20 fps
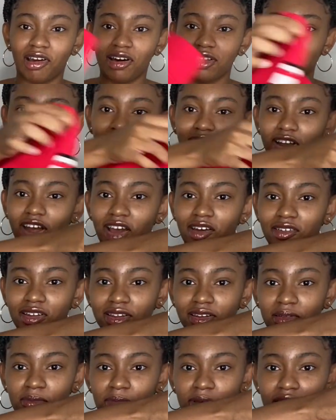all around
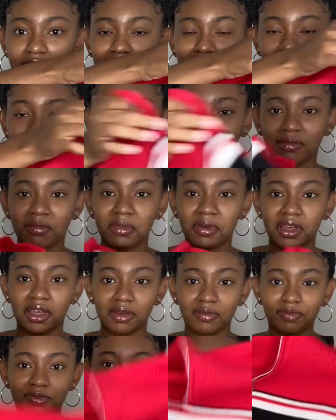in the back, but
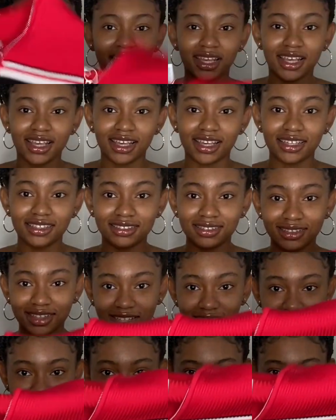it's still